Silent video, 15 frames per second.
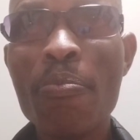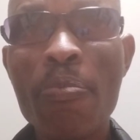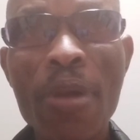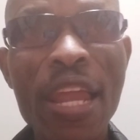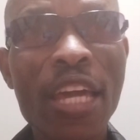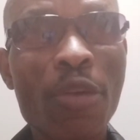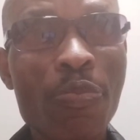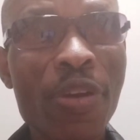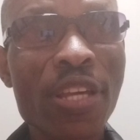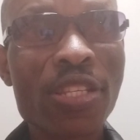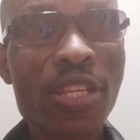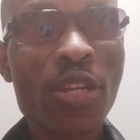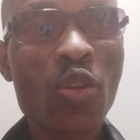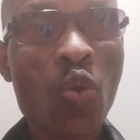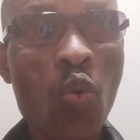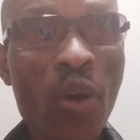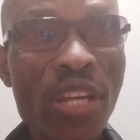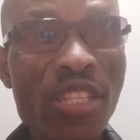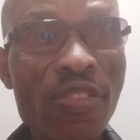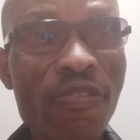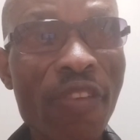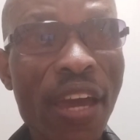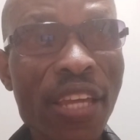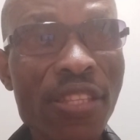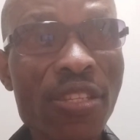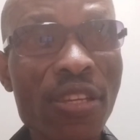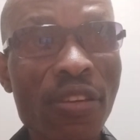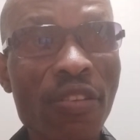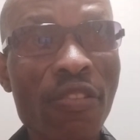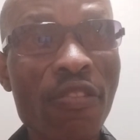black person who was
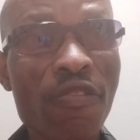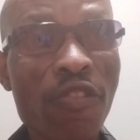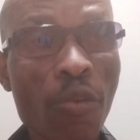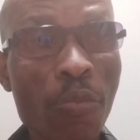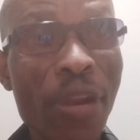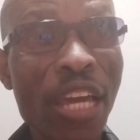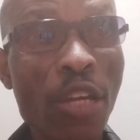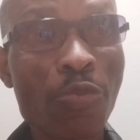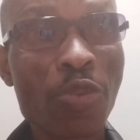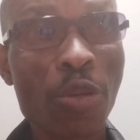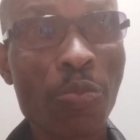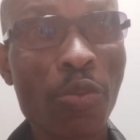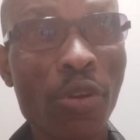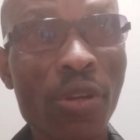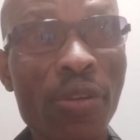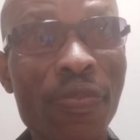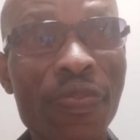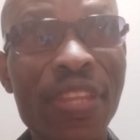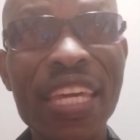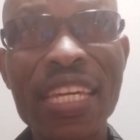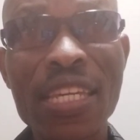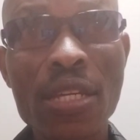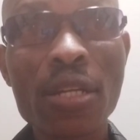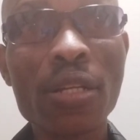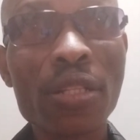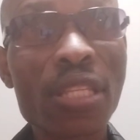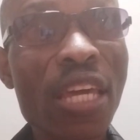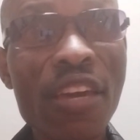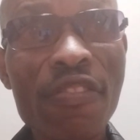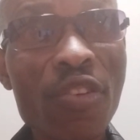fighting for black people. They
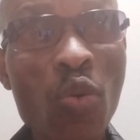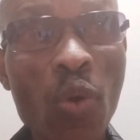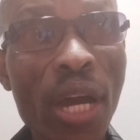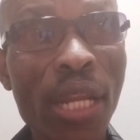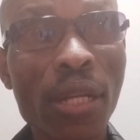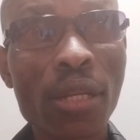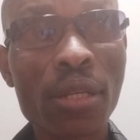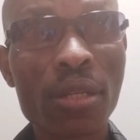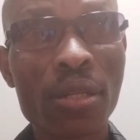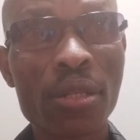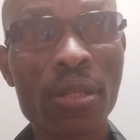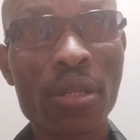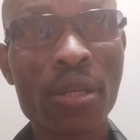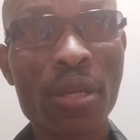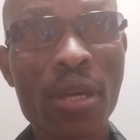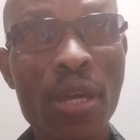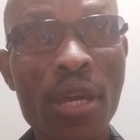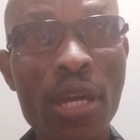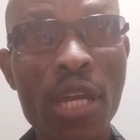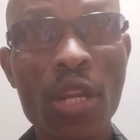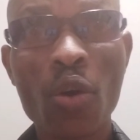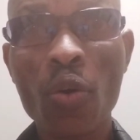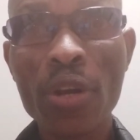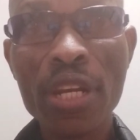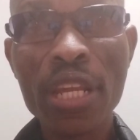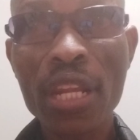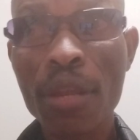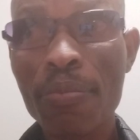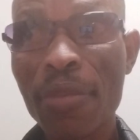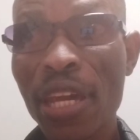killed everyone and
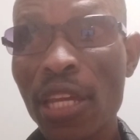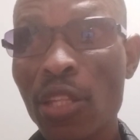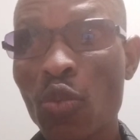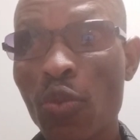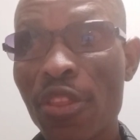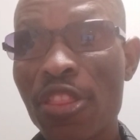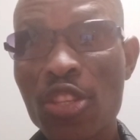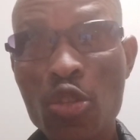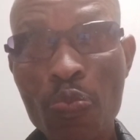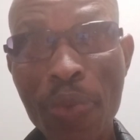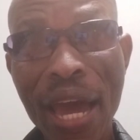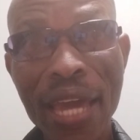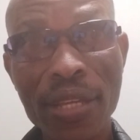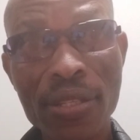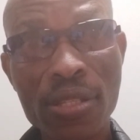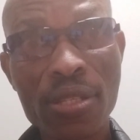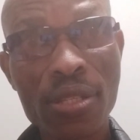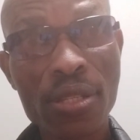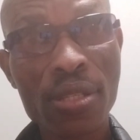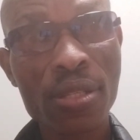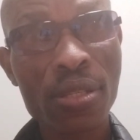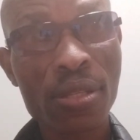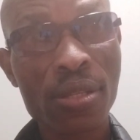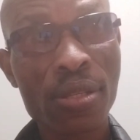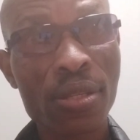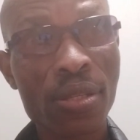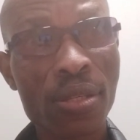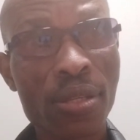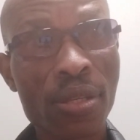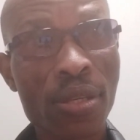only remained with spies,
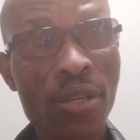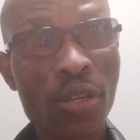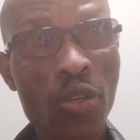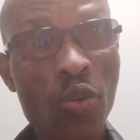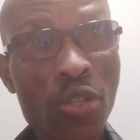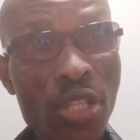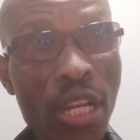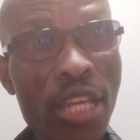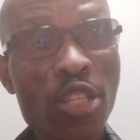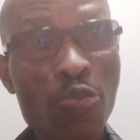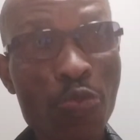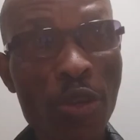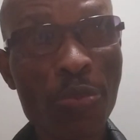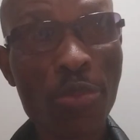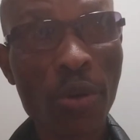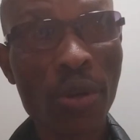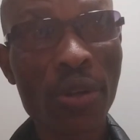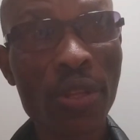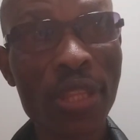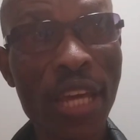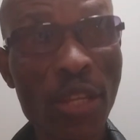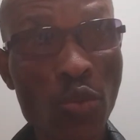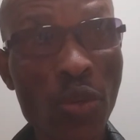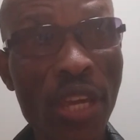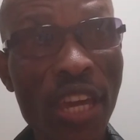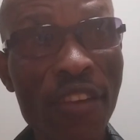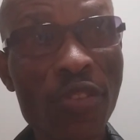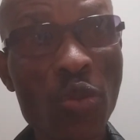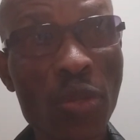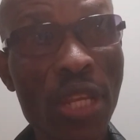useless people that we
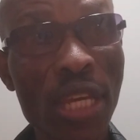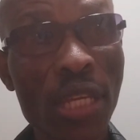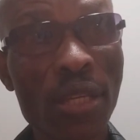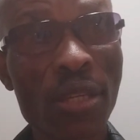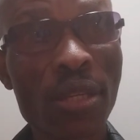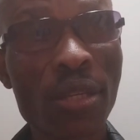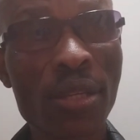have today.